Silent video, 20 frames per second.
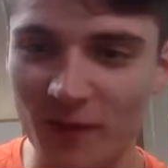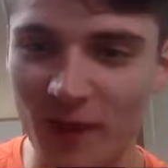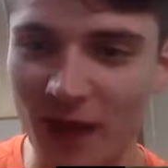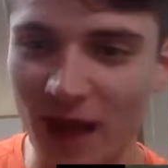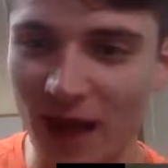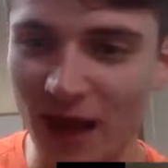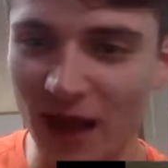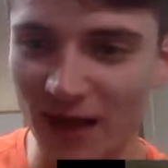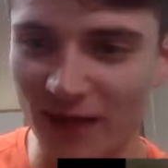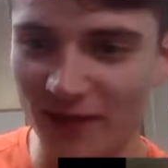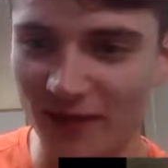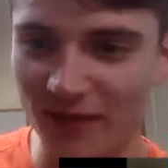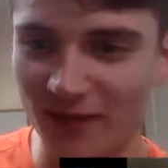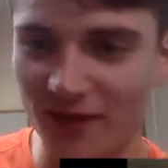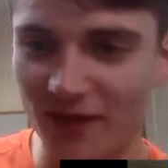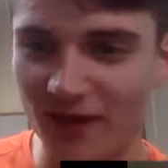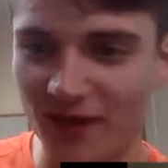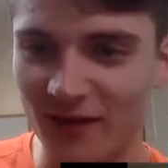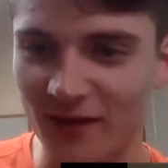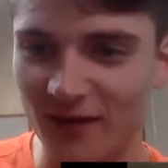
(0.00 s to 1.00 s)
Alice
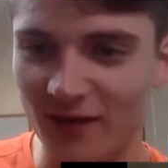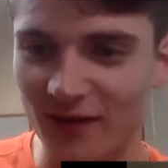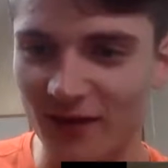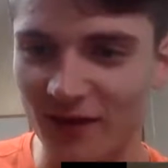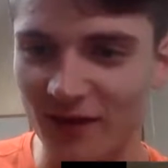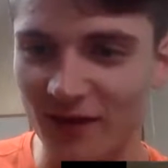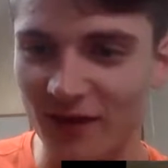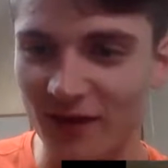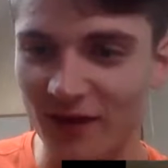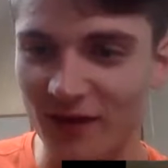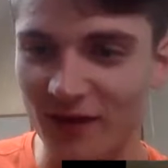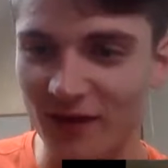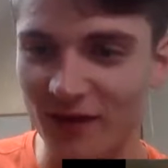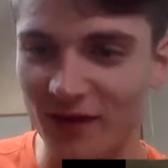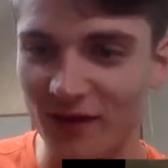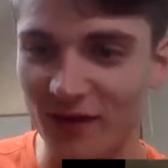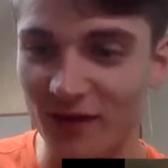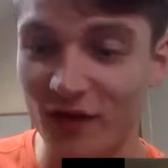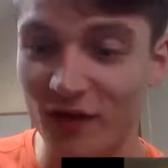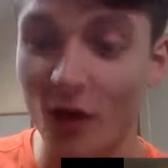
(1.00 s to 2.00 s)
is the
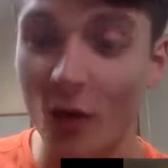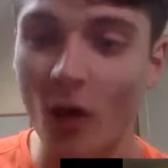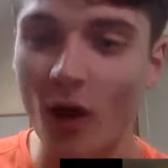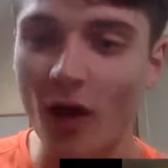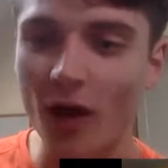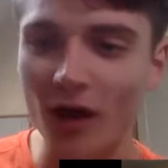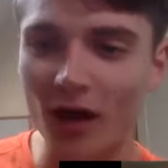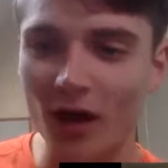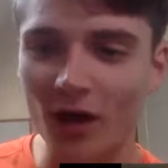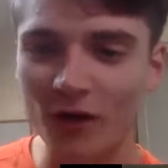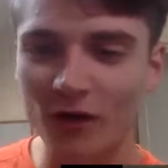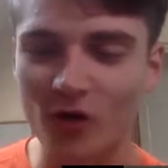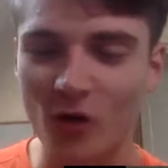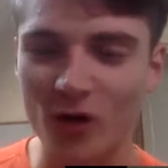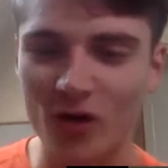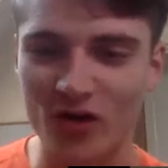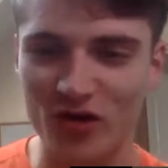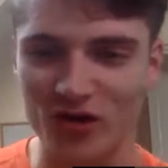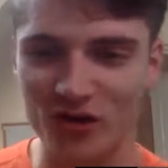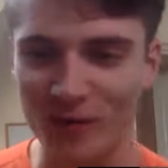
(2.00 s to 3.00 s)
workload
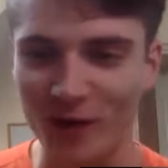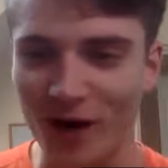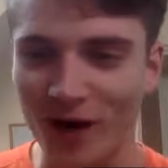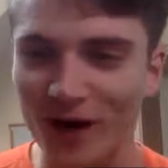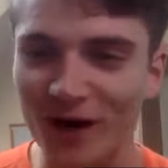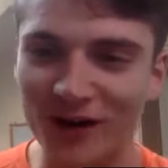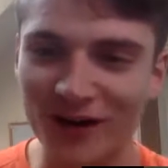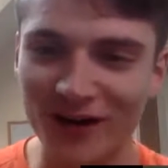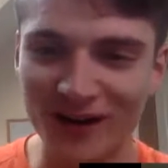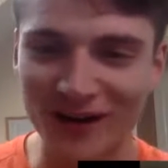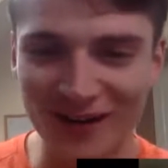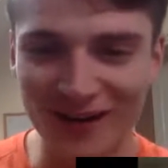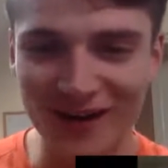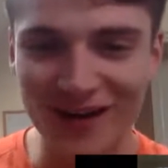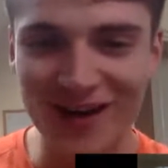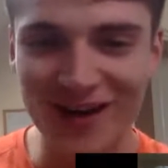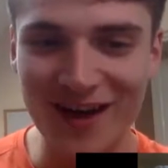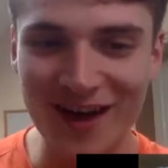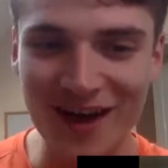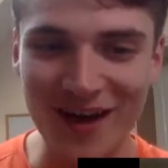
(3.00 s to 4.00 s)
question mark,
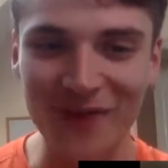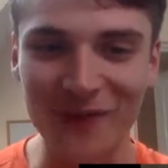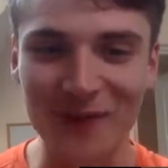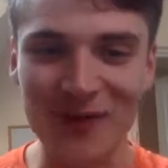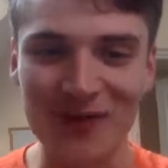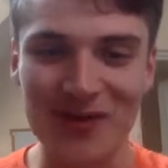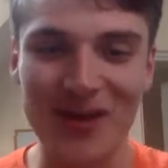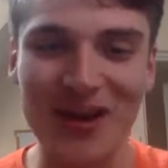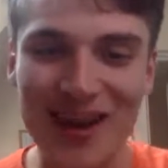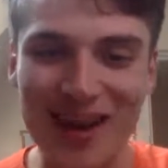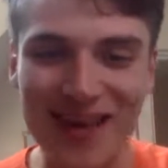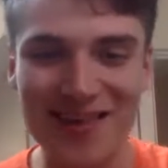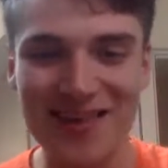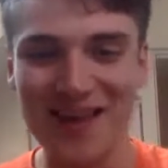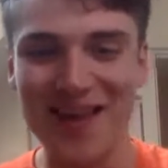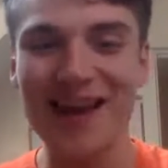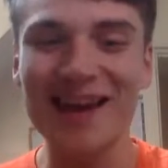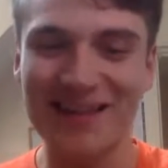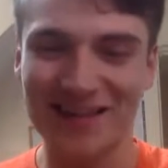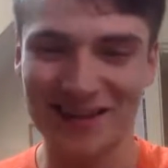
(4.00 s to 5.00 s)
which I guess,
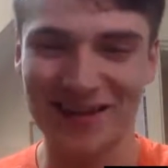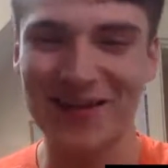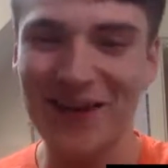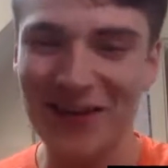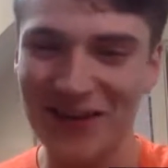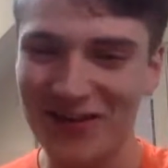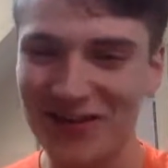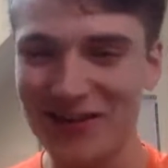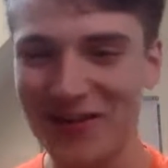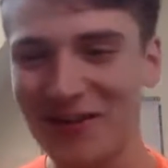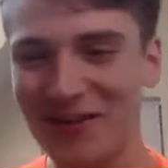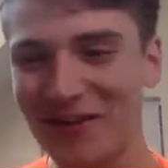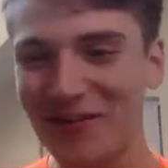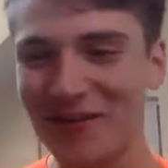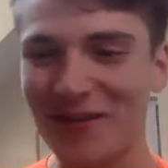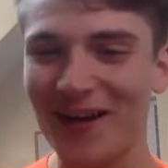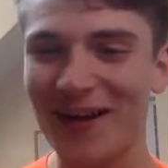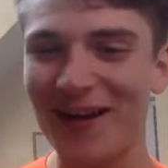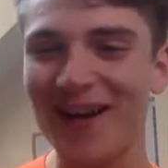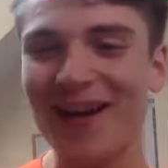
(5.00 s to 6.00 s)
again, is a question of
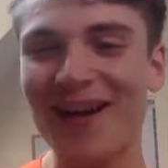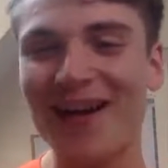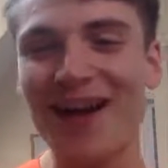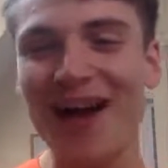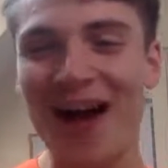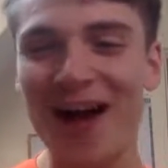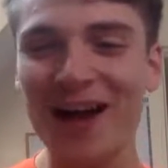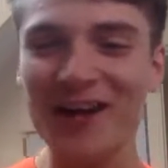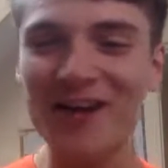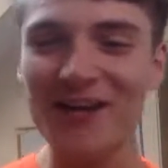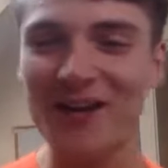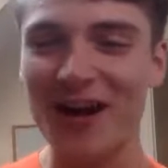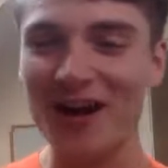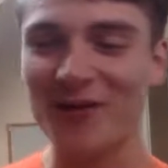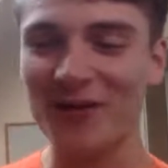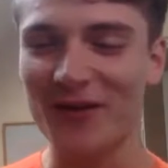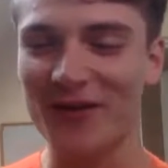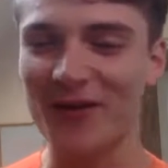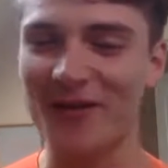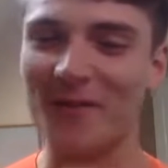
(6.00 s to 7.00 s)
undergrad
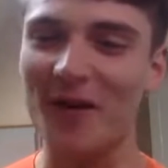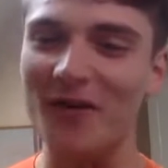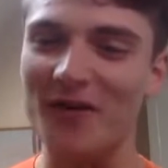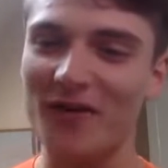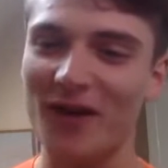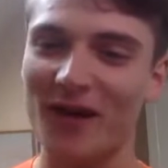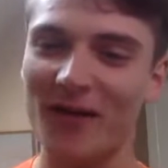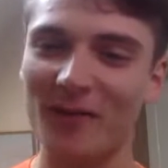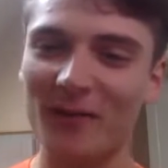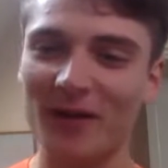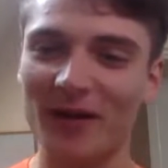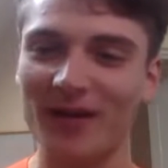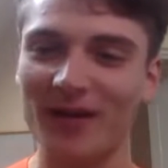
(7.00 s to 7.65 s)
versus postgrad. But